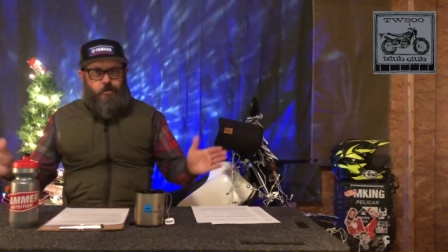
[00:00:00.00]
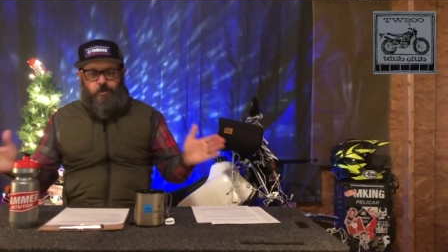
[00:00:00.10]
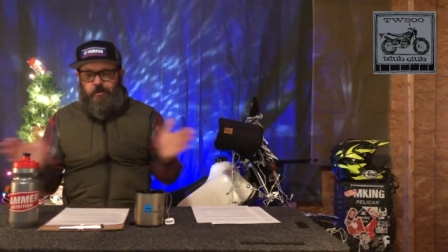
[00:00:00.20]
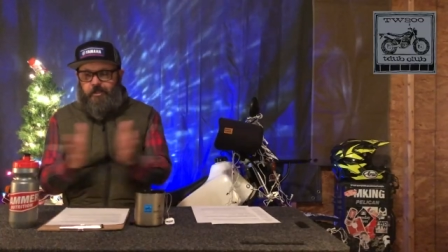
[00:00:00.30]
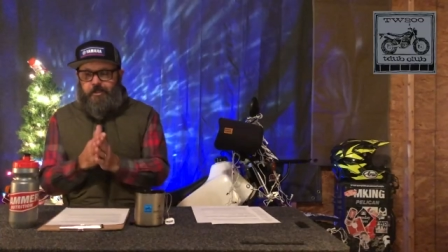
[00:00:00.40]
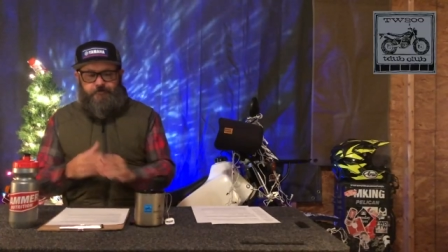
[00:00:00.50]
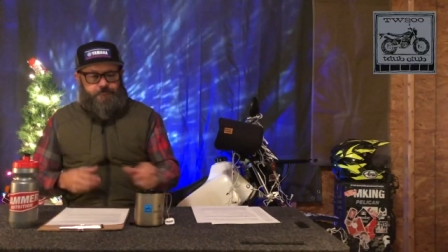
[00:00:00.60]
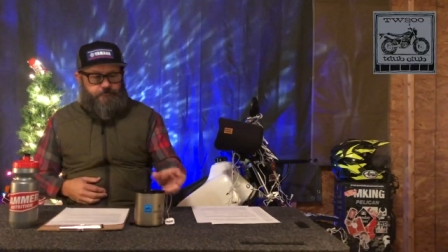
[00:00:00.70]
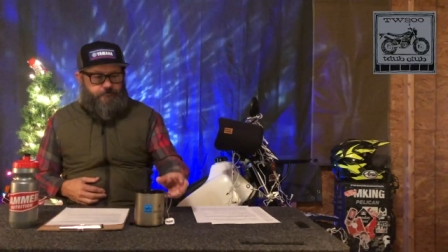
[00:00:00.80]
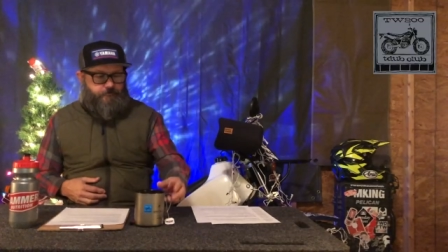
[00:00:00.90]
Okay,
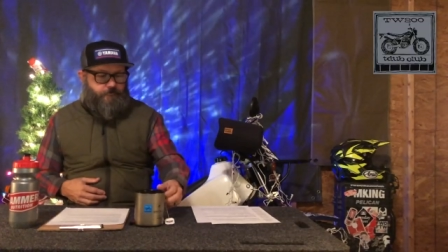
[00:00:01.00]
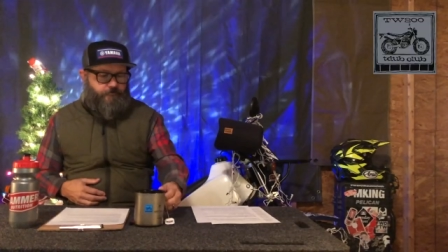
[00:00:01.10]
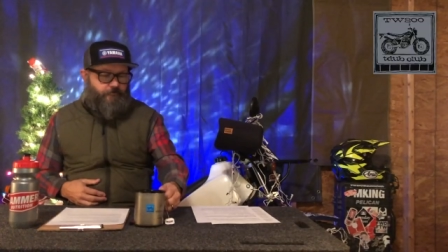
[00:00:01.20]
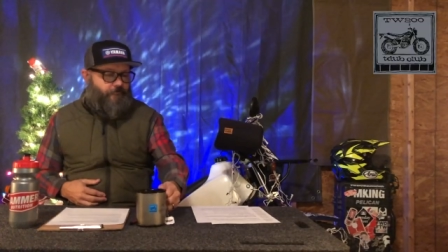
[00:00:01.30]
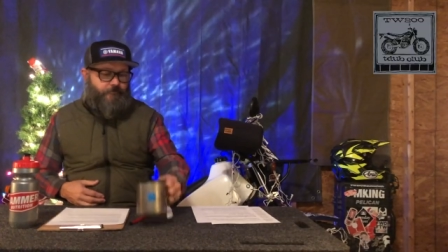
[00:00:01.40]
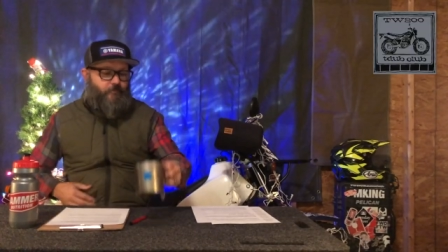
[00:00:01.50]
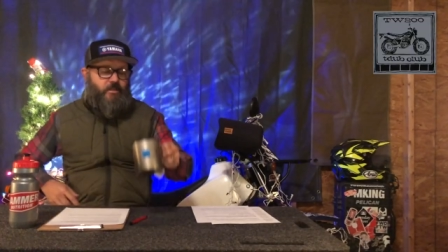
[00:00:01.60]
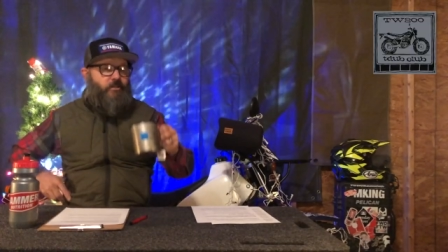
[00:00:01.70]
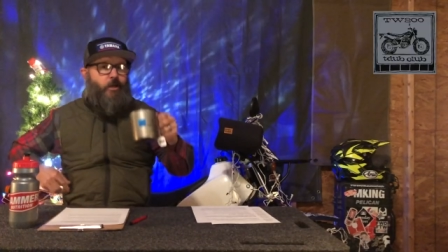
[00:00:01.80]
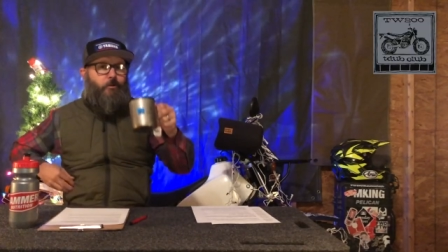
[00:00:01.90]

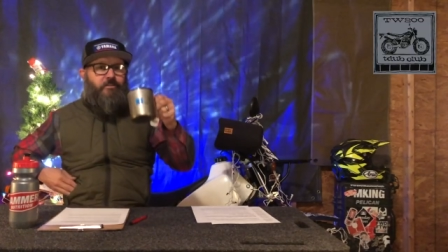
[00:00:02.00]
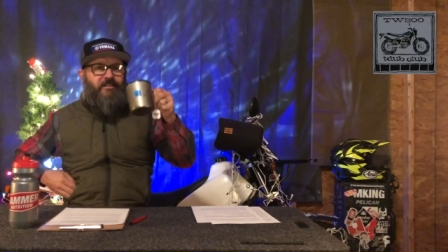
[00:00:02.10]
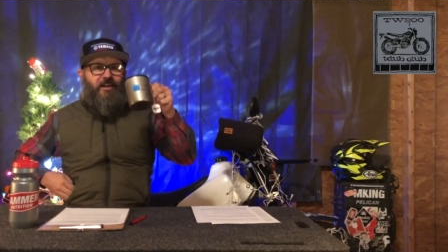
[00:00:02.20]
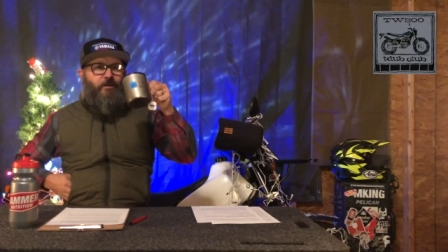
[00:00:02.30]
no, it's not